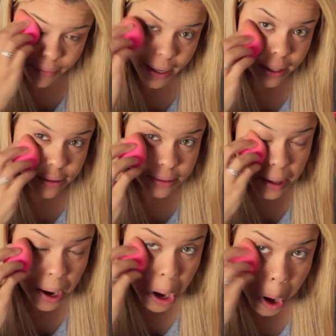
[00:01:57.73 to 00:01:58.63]
veins
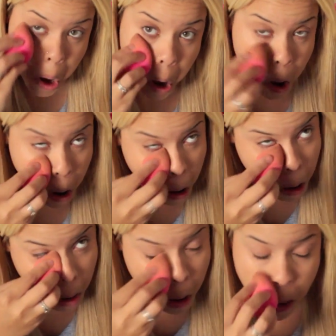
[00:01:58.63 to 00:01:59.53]
there.
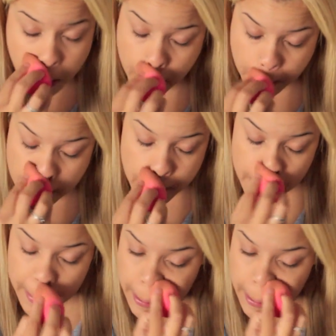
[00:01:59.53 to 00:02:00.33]
Around my